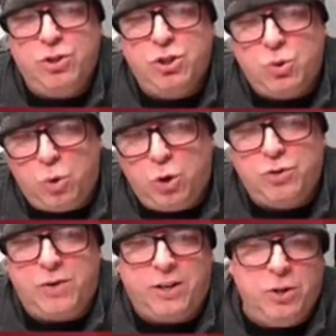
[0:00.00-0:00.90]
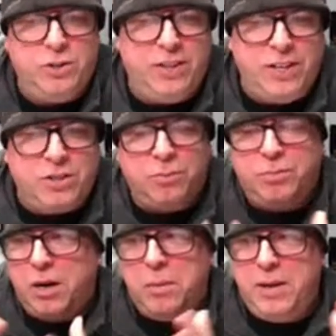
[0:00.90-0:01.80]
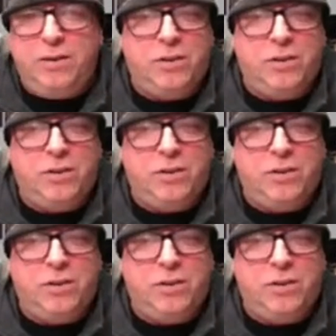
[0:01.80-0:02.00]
squirrels, raccoons, and these are going to be